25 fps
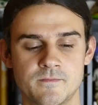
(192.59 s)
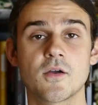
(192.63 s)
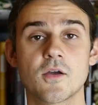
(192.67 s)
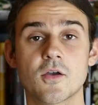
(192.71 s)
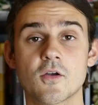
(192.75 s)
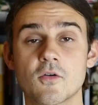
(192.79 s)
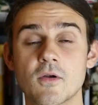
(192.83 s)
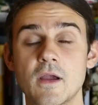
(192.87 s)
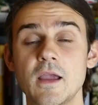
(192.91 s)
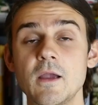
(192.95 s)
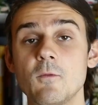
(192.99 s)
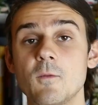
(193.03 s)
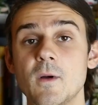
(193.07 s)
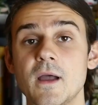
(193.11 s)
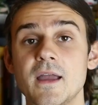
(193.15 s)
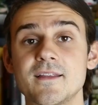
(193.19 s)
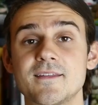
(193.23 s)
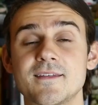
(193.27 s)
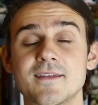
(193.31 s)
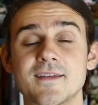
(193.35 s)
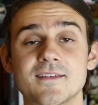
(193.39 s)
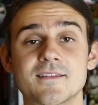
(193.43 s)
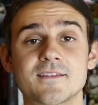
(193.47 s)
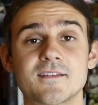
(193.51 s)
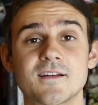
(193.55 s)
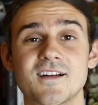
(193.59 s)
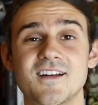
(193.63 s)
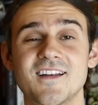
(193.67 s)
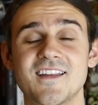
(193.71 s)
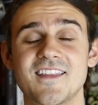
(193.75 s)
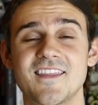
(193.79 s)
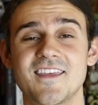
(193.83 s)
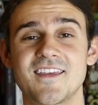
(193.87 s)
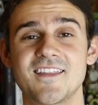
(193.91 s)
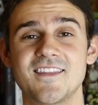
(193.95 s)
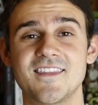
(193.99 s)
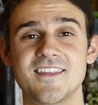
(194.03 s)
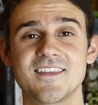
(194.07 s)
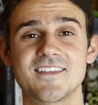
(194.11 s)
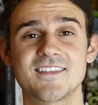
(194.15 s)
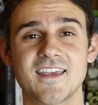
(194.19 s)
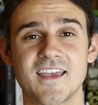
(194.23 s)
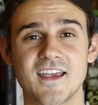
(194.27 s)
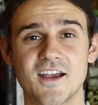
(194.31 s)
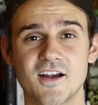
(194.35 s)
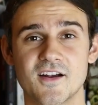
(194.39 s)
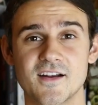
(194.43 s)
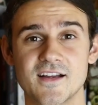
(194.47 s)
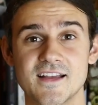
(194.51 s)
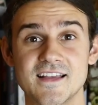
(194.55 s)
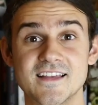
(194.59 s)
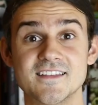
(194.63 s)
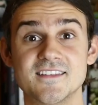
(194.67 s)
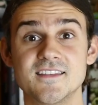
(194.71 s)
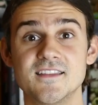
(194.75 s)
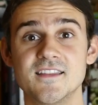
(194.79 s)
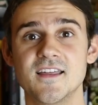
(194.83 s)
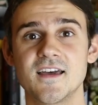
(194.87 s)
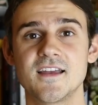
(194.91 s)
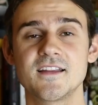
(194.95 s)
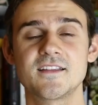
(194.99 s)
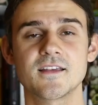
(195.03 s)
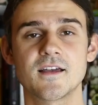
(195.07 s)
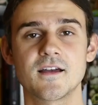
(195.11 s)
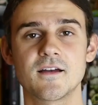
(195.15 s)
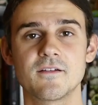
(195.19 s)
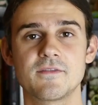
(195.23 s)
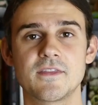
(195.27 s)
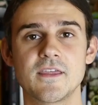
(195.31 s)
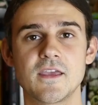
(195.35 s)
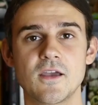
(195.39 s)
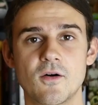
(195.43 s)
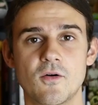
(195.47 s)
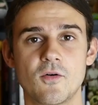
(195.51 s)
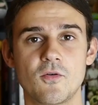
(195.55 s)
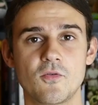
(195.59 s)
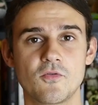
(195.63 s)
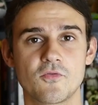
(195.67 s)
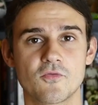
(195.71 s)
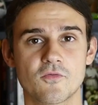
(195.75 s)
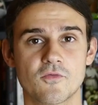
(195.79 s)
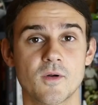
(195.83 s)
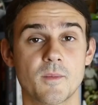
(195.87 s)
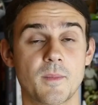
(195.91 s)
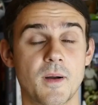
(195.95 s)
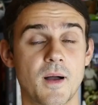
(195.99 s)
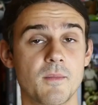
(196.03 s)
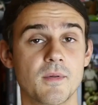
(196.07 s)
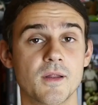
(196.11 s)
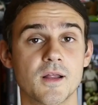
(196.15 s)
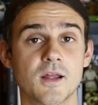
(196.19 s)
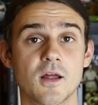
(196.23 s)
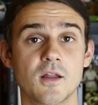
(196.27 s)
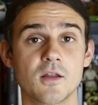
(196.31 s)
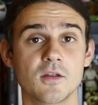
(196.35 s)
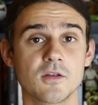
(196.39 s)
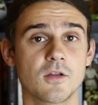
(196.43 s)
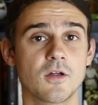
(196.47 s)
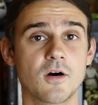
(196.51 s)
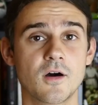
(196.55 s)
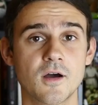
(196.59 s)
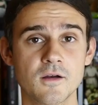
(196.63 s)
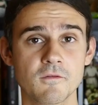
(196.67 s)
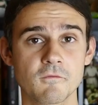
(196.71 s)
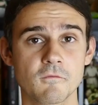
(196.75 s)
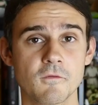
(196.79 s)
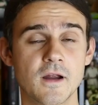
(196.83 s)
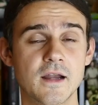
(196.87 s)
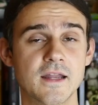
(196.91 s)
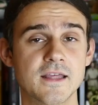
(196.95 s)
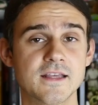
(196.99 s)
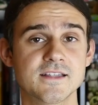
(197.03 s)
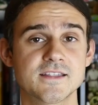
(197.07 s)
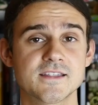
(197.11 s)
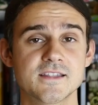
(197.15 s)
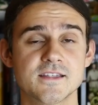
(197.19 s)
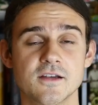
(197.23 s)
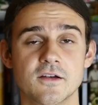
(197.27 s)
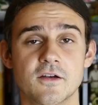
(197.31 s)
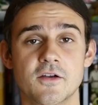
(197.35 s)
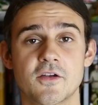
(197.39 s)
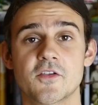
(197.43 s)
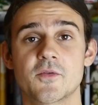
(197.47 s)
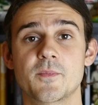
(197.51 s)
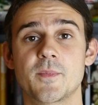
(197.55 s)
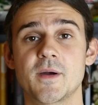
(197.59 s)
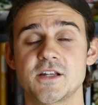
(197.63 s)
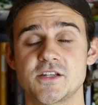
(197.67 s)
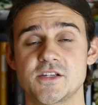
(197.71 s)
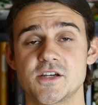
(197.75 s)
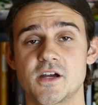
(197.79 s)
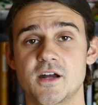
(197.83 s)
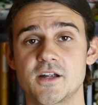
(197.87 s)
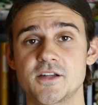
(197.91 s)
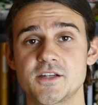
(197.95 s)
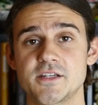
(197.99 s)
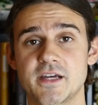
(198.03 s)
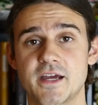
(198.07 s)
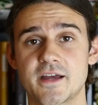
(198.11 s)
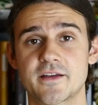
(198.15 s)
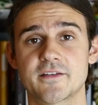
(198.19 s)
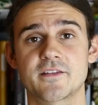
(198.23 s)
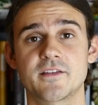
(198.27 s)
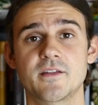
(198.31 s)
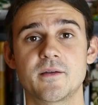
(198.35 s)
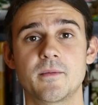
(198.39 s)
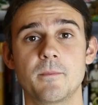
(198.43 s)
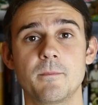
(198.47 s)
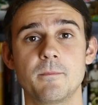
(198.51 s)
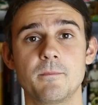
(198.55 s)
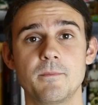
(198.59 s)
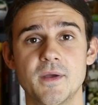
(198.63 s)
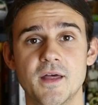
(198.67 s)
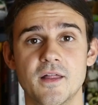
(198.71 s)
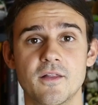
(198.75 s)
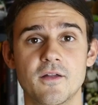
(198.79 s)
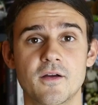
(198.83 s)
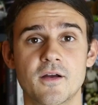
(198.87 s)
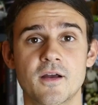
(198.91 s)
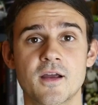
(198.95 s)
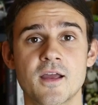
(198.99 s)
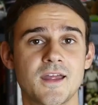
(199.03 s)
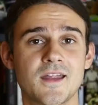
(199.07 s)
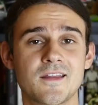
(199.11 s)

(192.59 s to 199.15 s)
A great way to get started in this era is Knights of the Old Republic, a long-running series by John Jackson Miller.